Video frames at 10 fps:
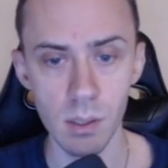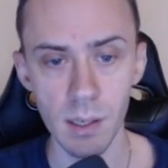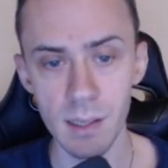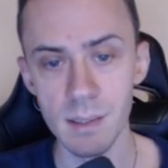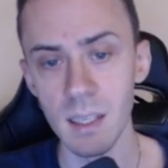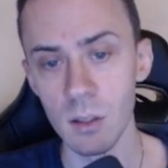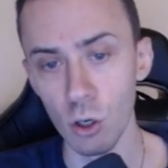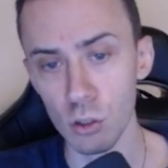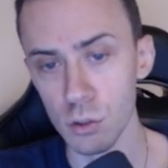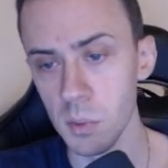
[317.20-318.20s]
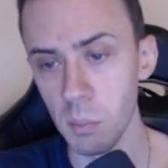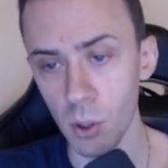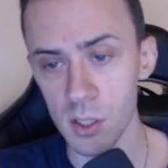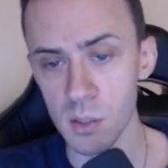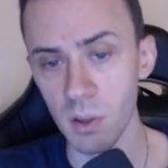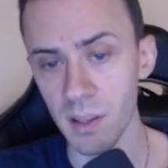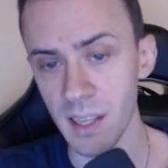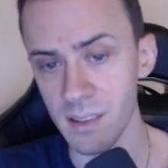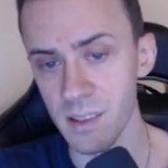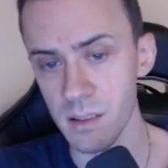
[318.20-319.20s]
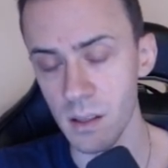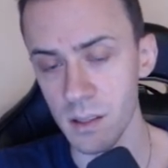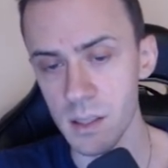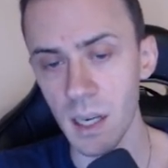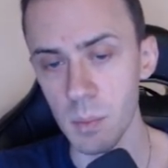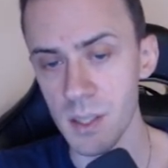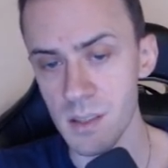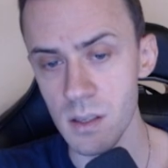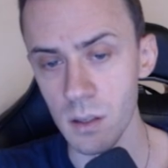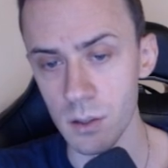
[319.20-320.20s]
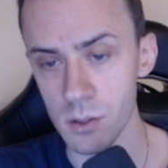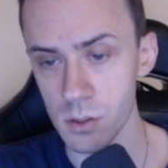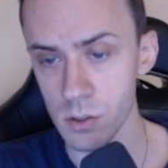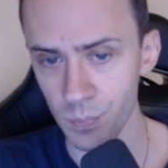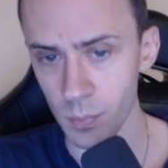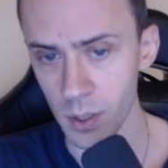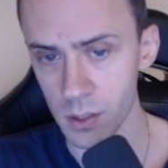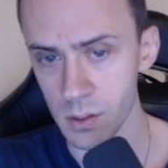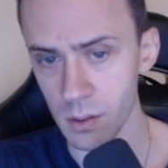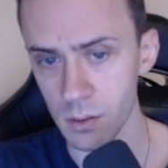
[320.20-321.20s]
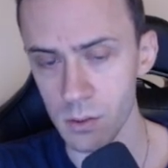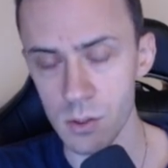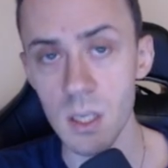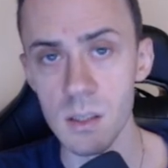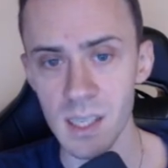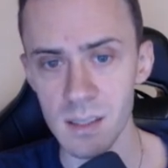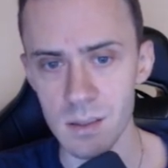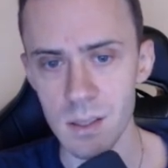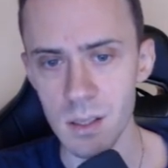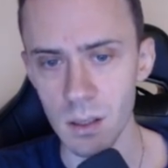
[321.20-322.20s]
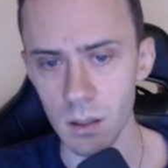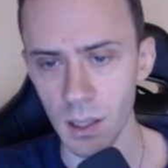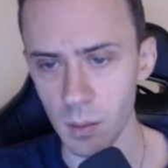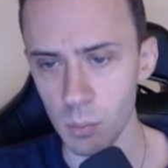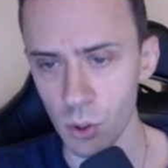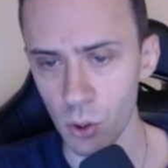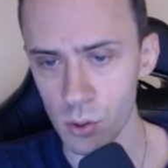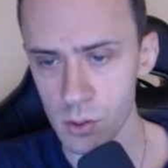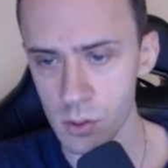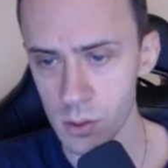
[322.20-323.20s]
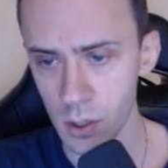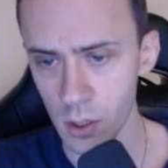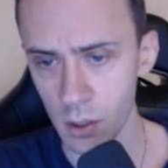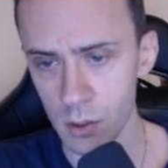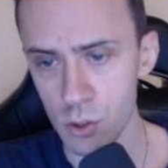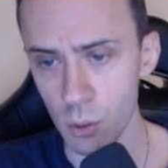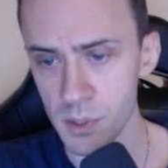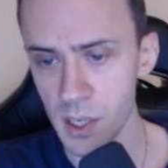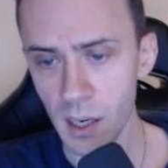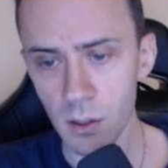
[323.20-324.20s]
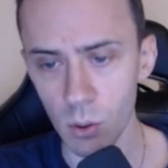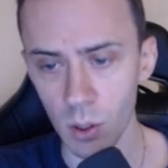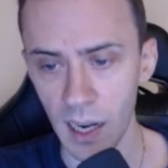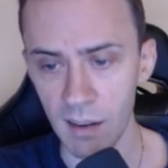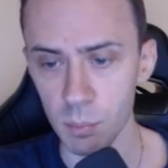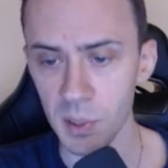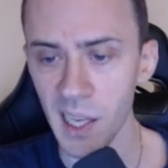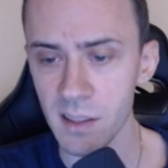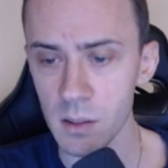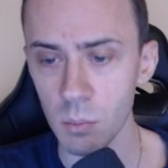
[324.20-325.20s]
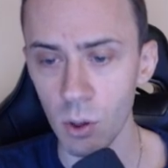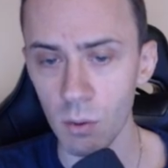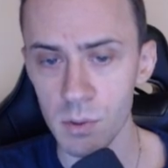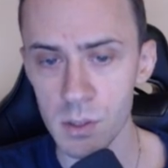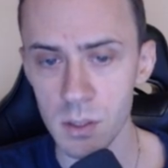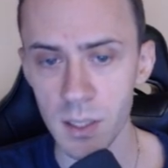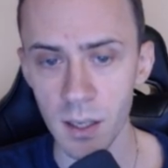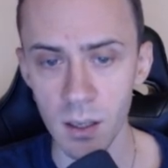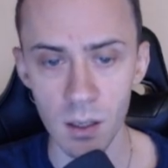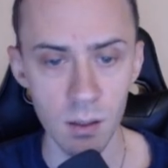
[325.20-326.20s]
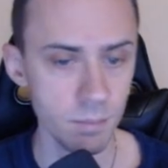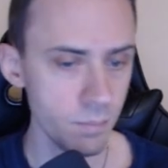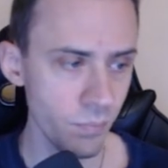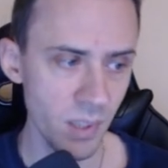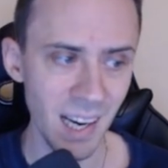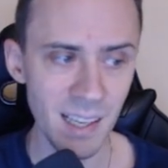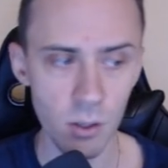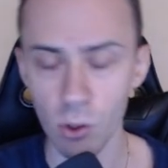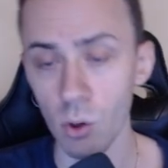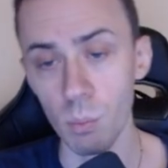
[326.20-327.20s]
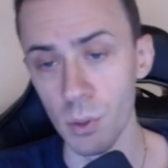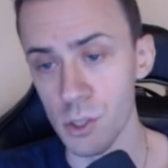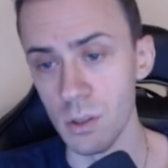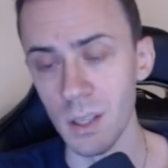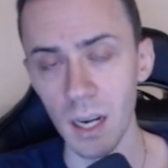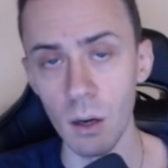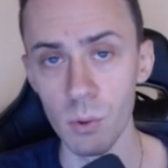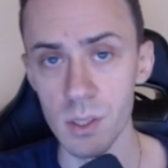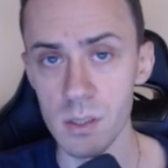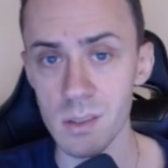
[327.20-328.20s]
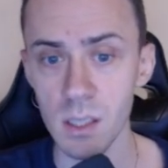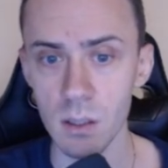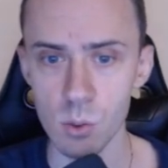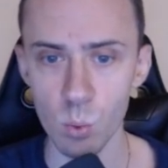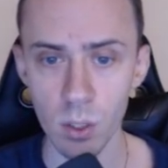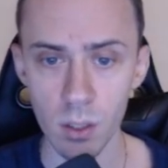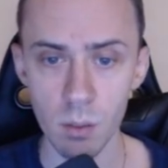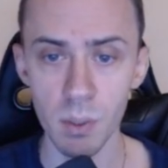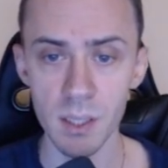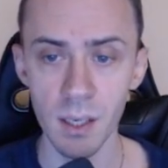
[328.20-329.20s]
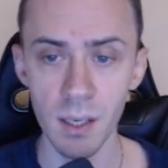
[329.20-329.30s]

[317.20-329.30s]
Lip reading: It can also be possible that it's gonna be tiers, because you see it says tier, like bronze, top 10 all have platinum, obviously. I don't know personally how these tiers work, but